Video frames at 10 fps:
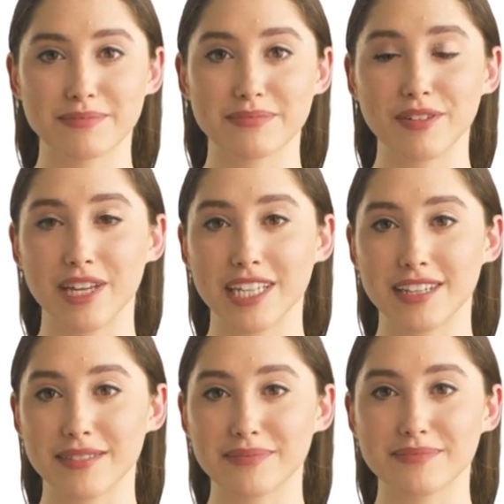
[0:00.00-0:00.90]

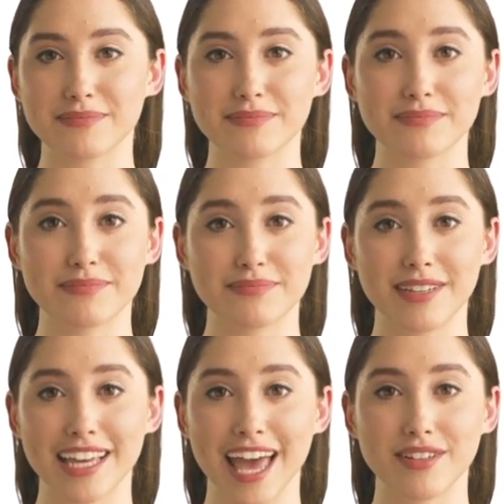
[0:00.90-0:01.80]
3.
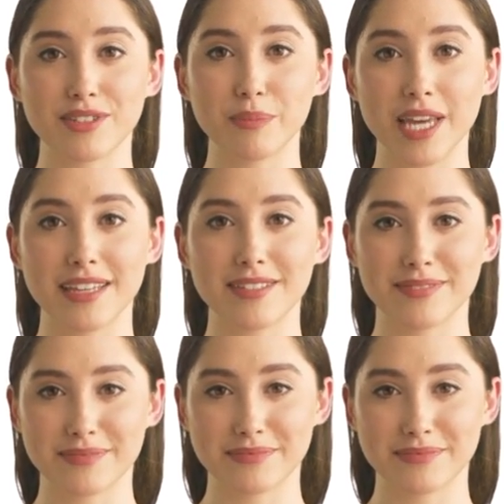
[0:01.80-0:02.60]
The counterweight.